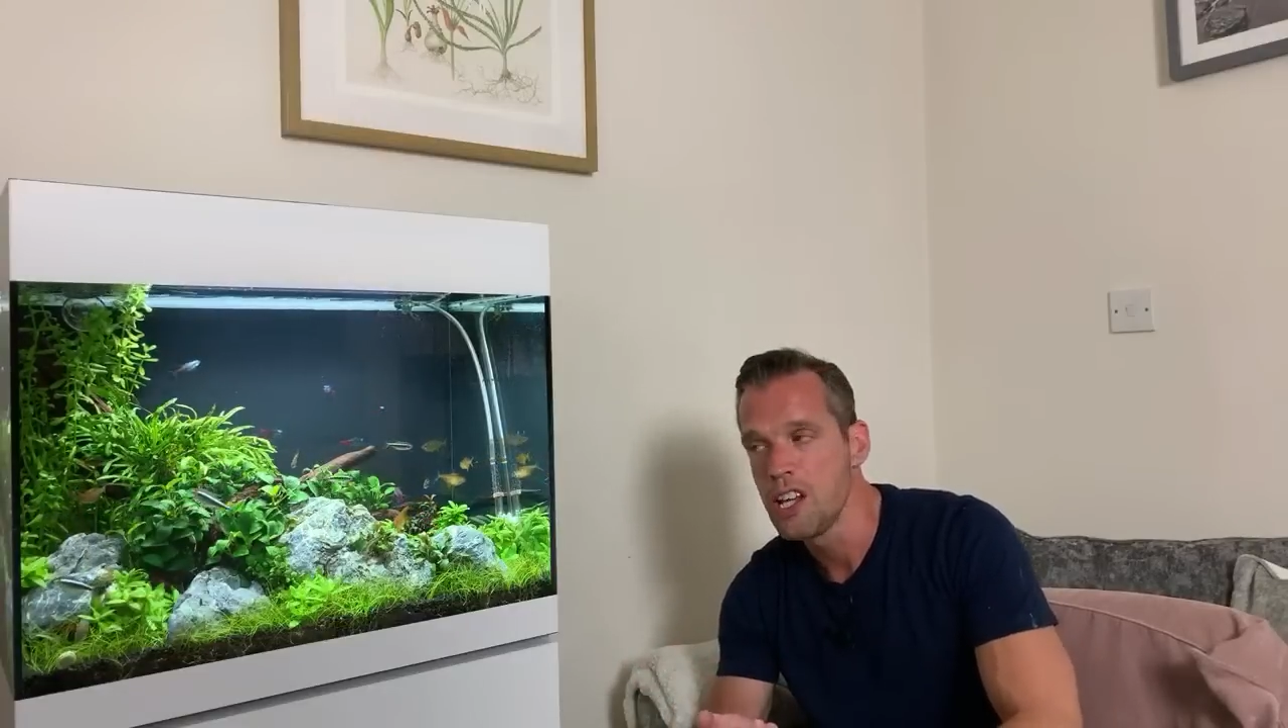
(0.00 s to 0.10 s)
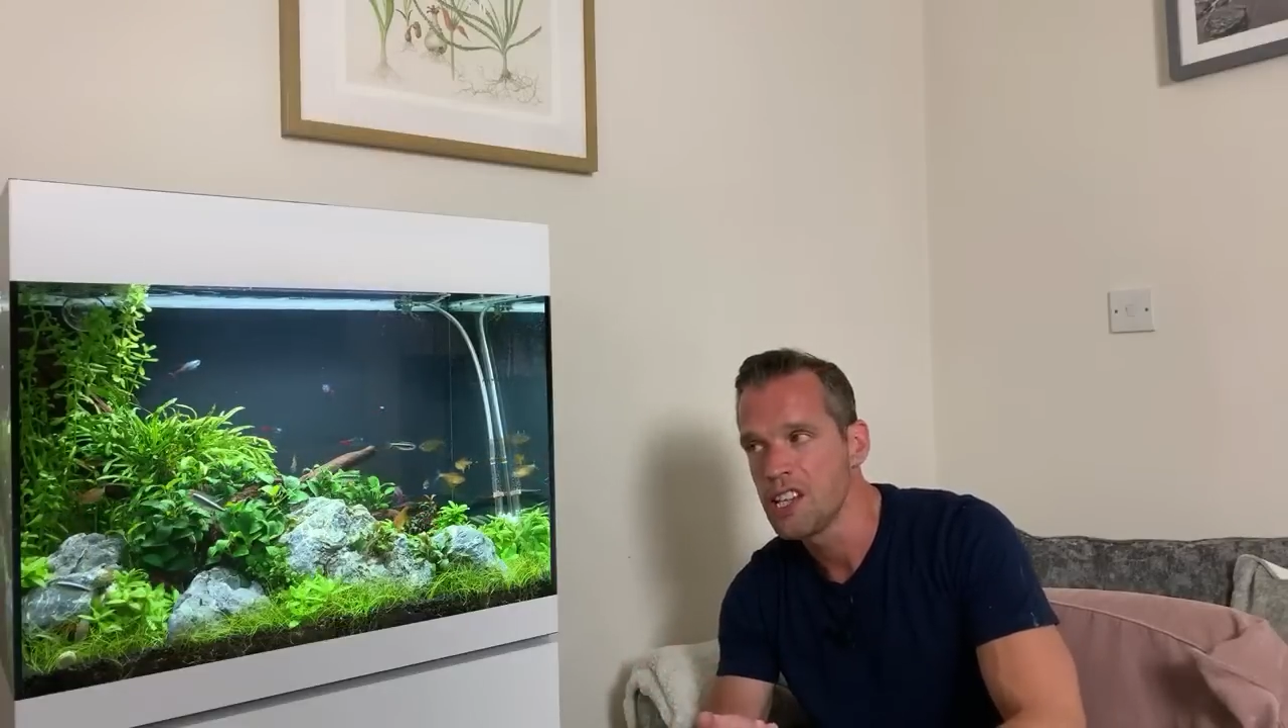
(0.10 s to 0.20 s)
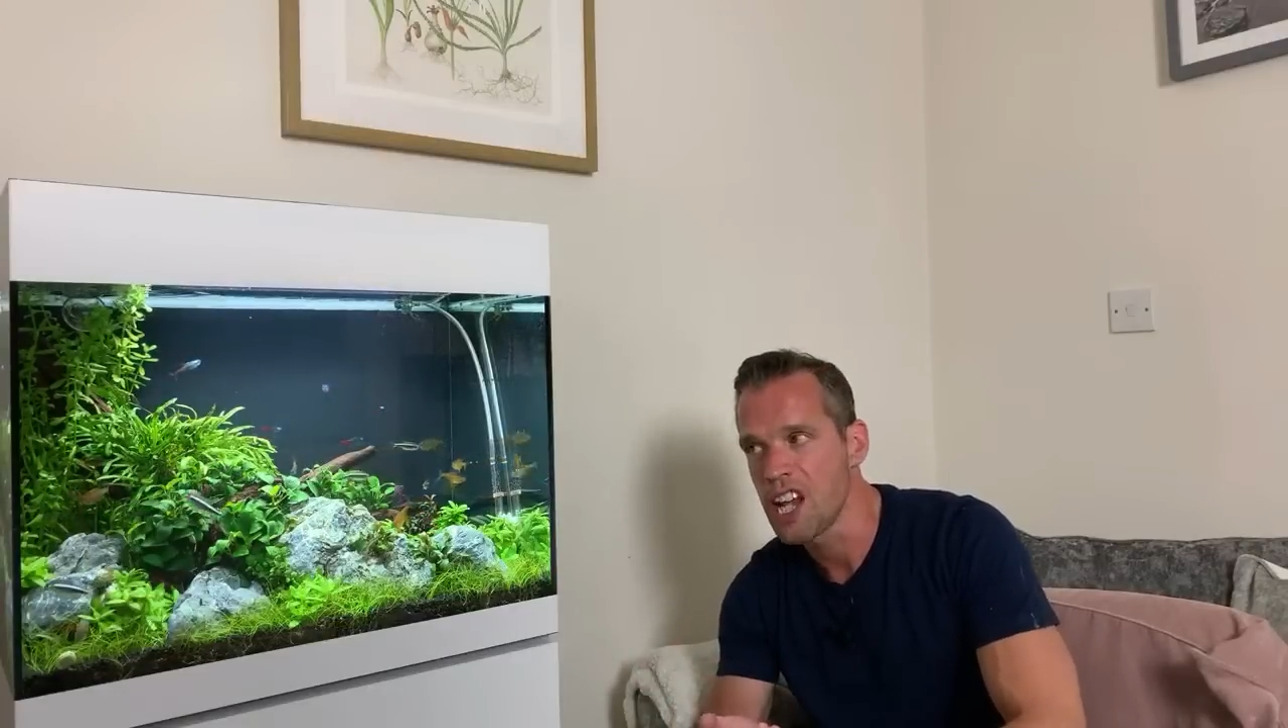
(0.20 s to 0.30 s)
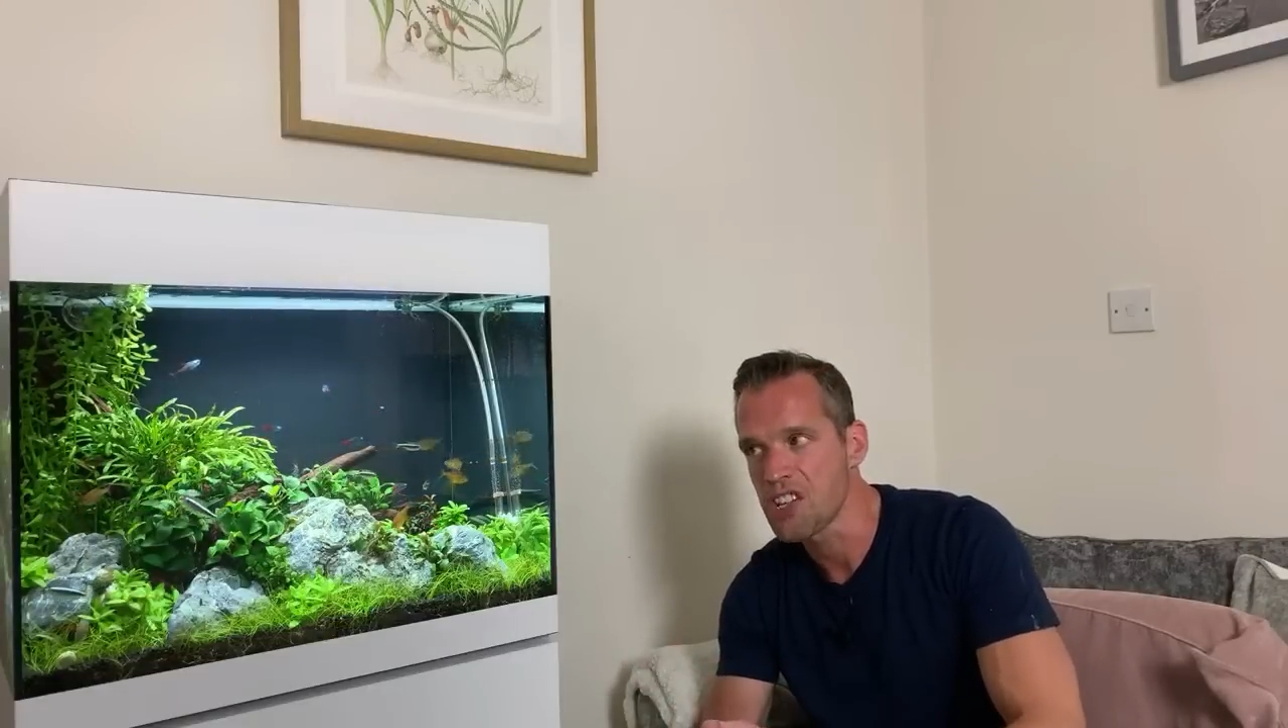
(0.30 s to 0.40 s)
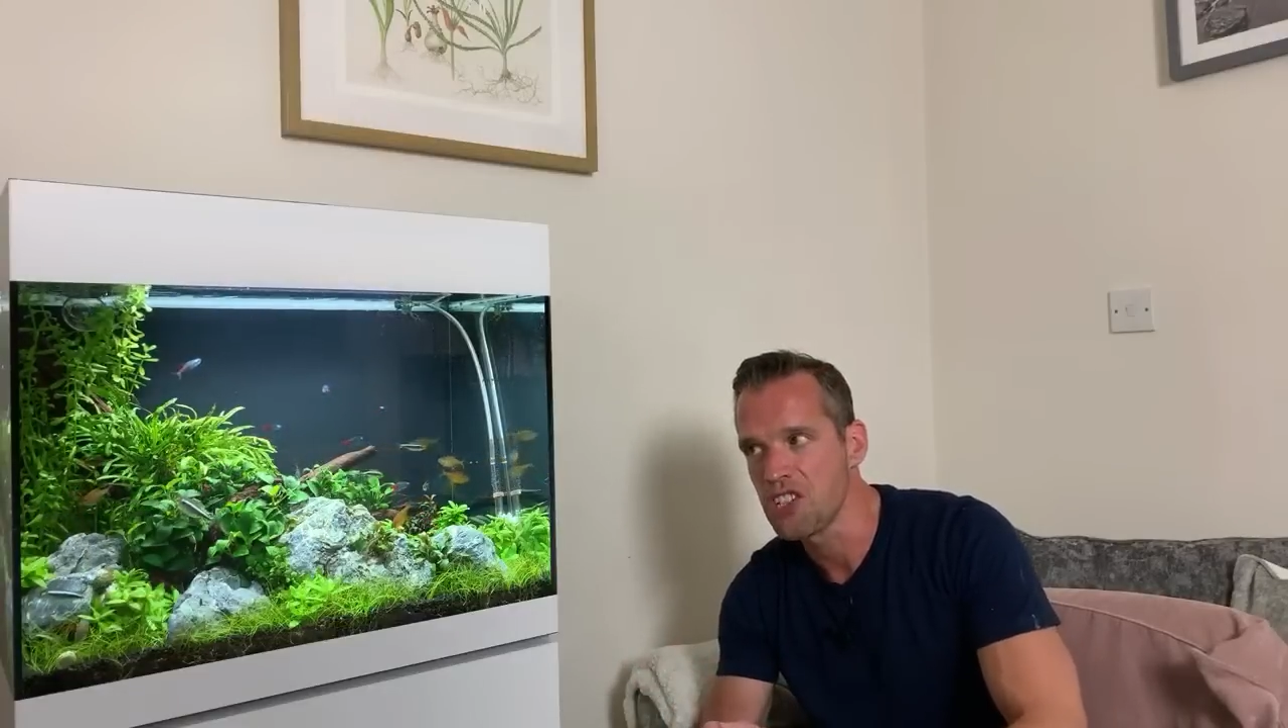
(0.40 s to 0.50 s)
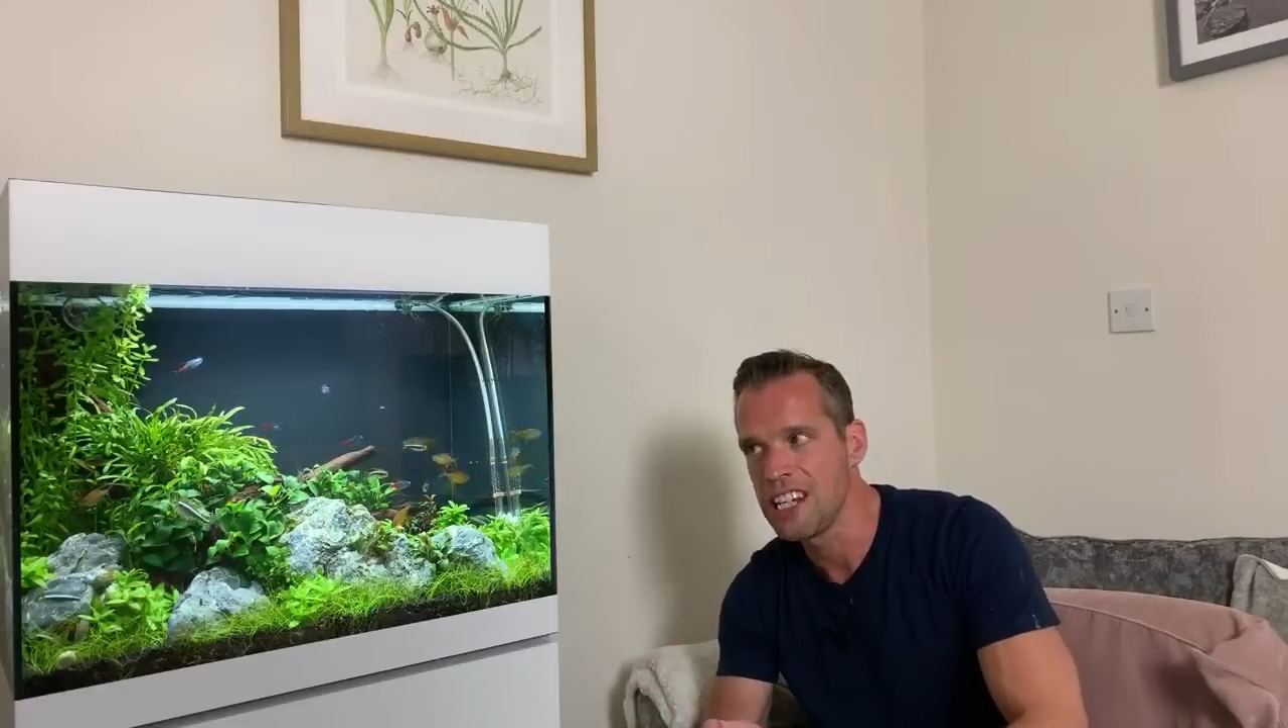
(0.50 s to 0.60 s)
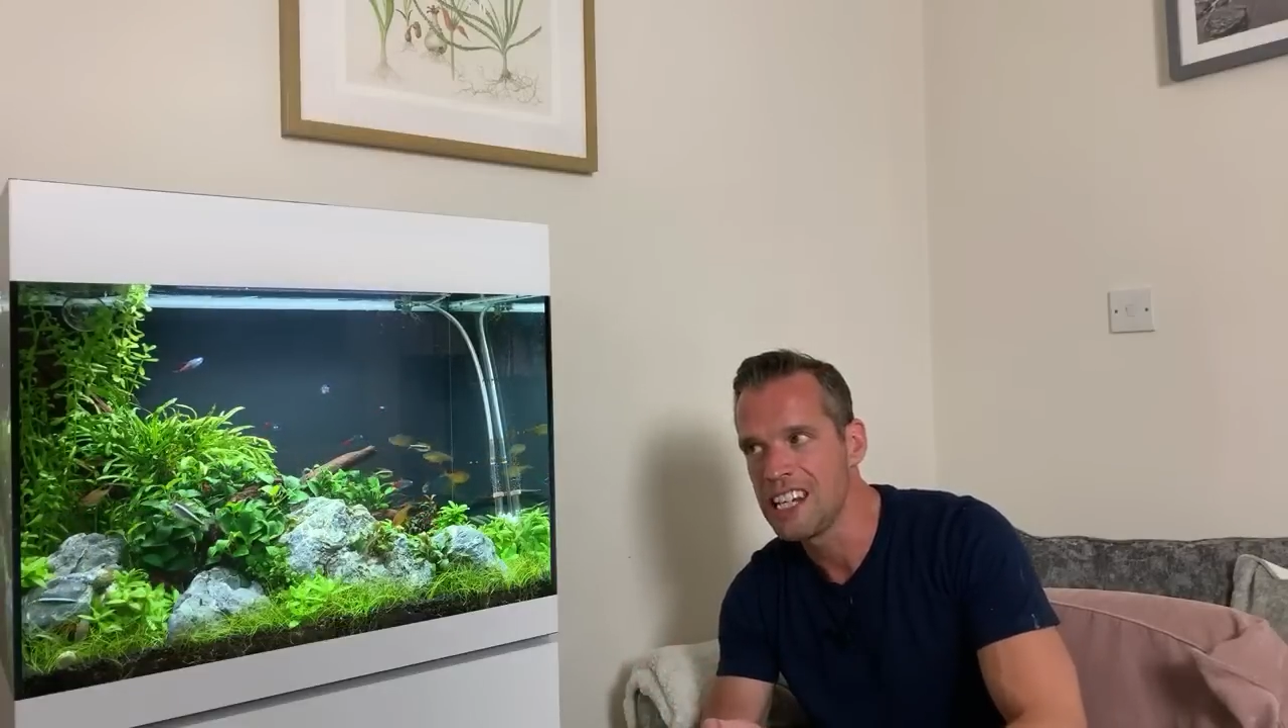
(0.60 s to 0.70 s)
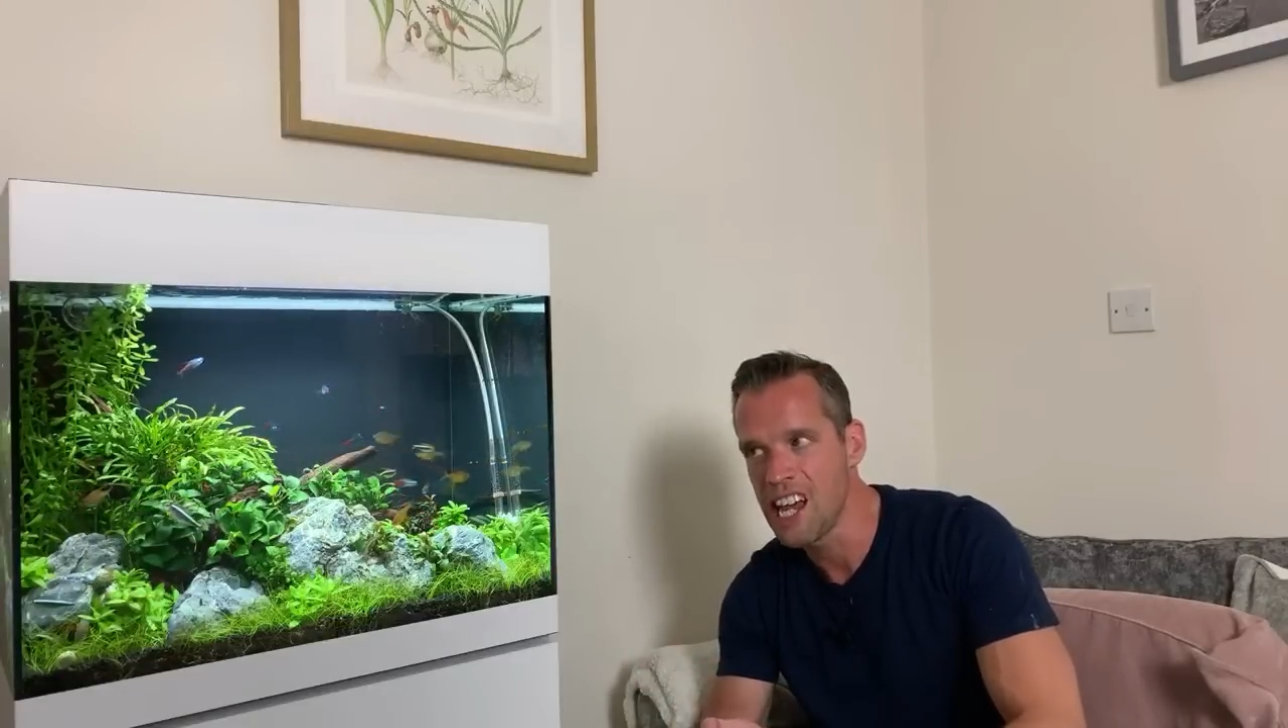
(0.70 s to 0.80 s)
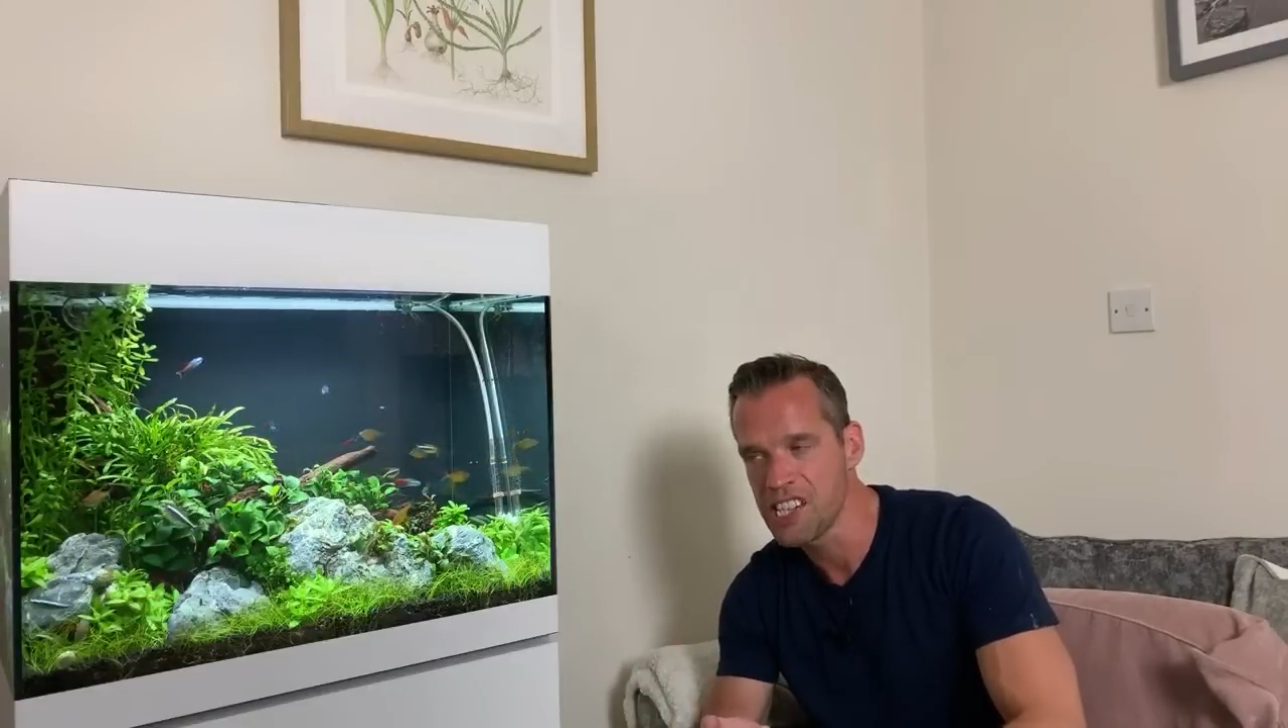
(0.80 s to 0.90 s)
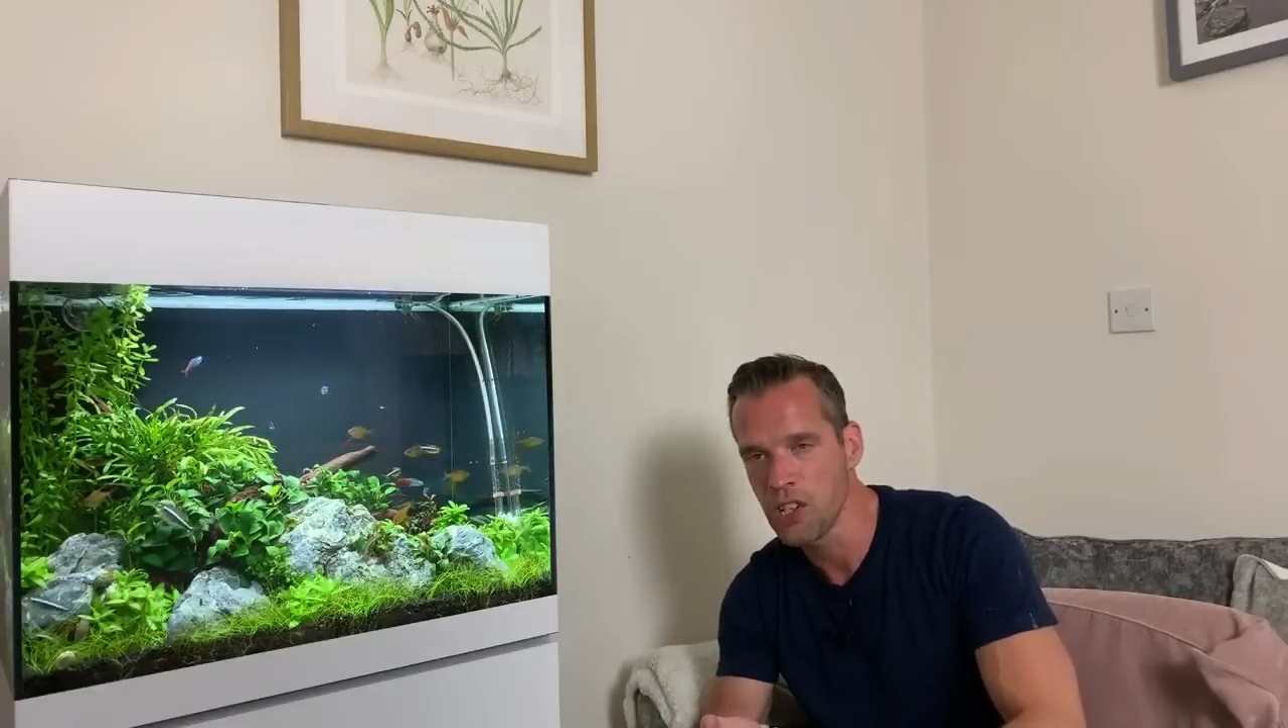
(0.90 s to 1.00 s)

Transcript: There's actually less